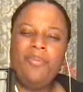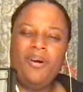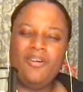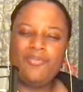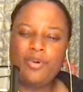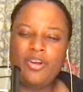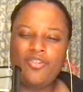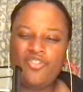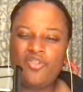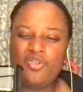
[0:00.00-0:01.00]
parts where you're
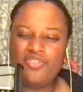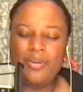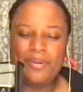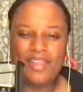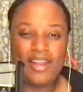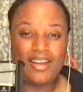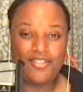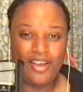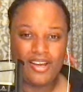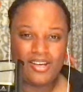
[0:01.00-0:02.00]
still developing that
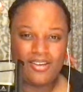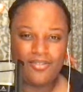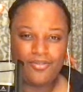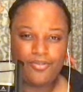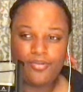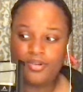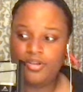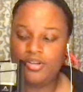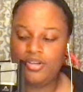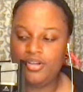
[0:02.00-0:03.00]
executive
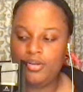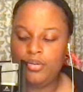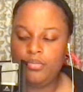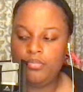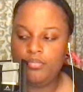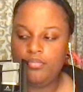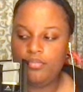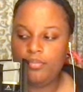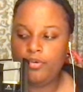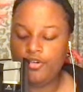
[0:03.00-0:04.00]

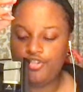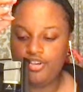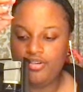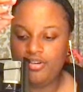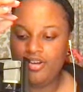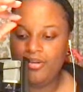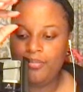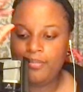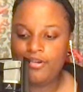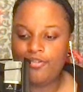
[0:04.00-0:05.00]
portion,
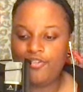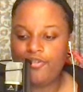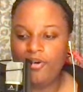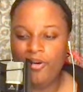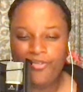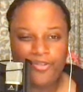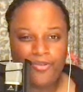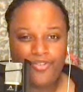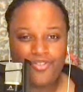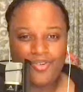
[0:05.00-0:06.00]
but you also
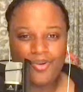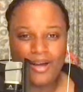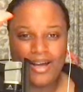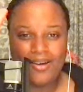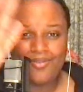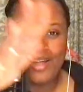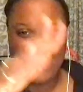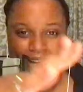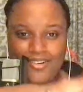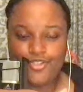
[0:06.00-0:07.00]
still have
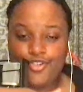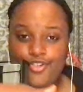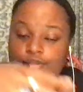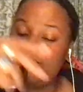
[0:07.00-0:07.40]
that